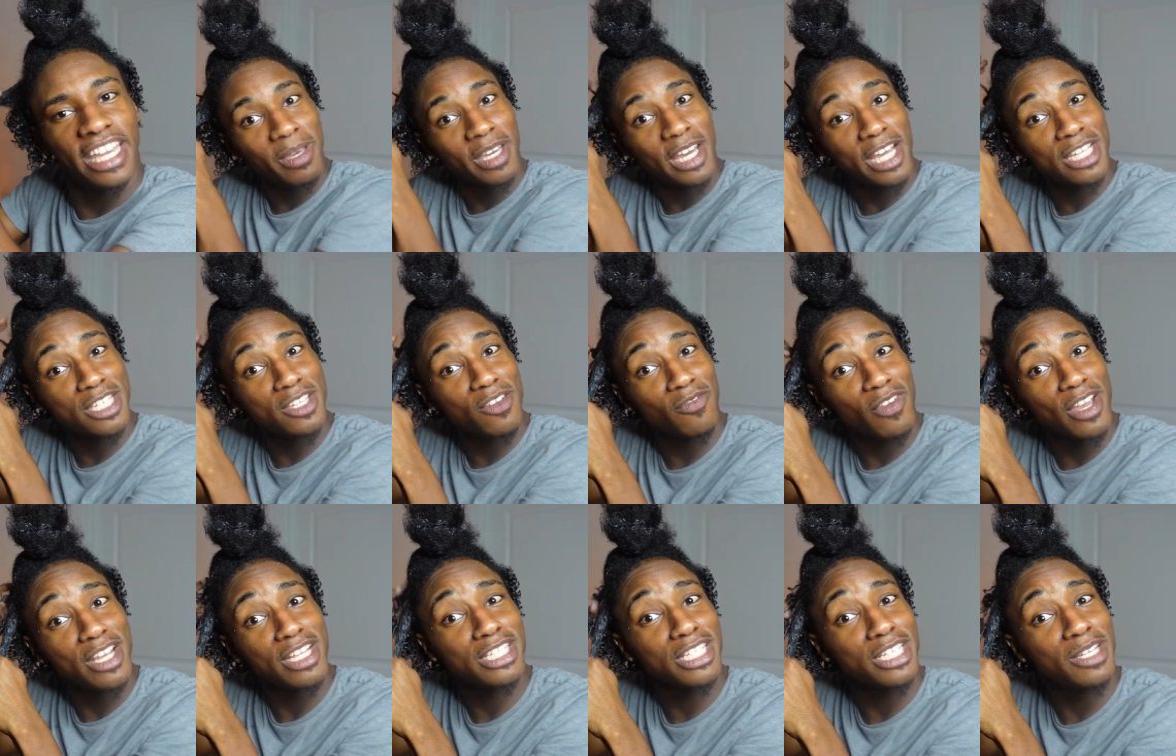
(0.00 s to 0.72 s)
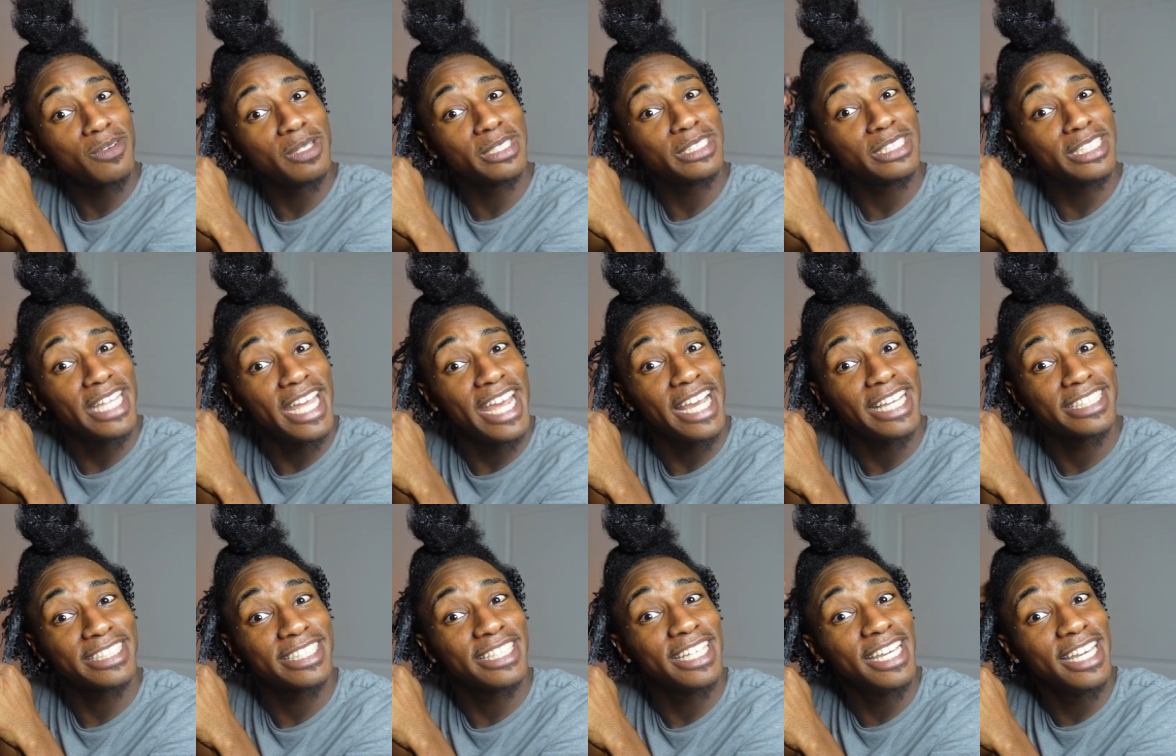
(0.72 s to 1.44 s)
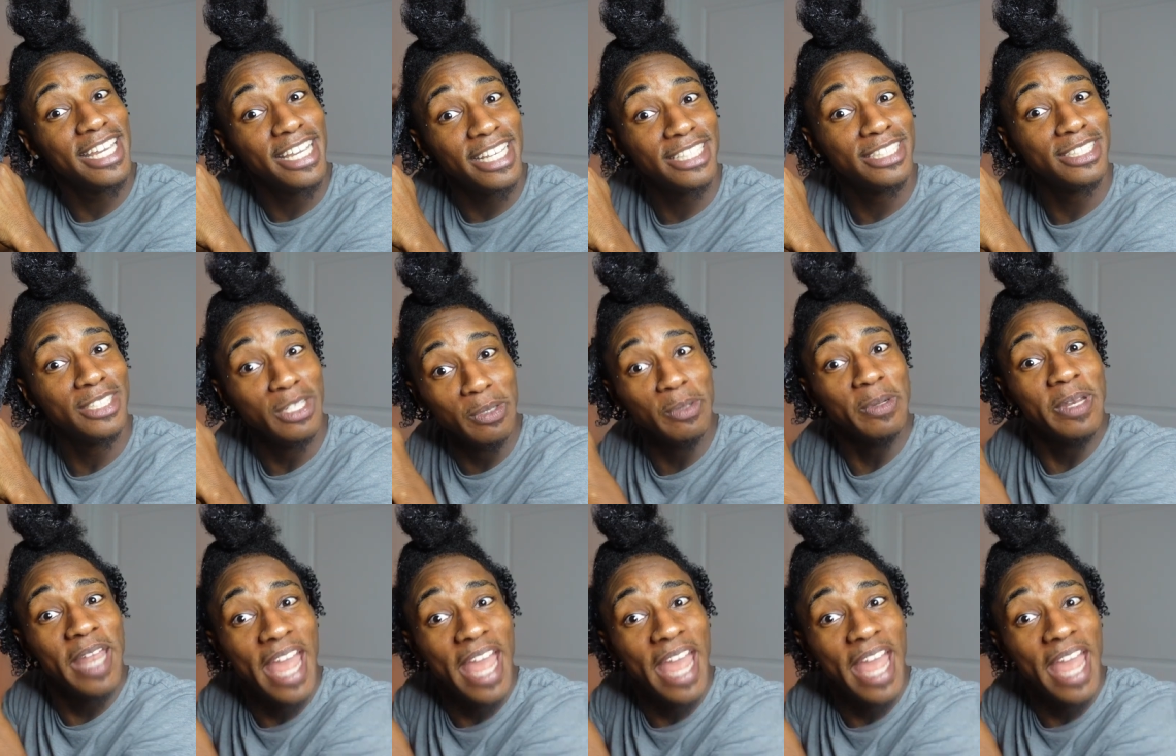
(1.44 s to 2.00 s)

Because eventually what's next is you